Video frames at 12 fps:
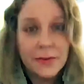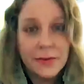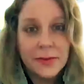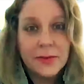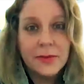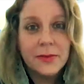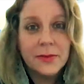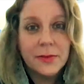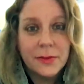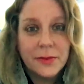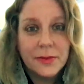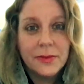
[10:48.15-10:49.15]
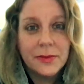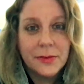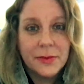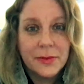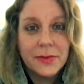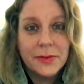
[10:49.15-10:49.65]
able to tell
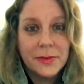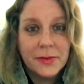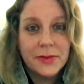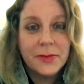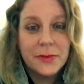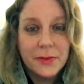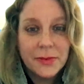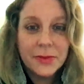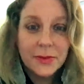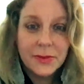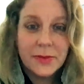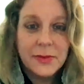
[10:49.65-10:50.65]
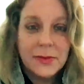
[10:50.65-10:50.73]
ourselves, you know what, maybe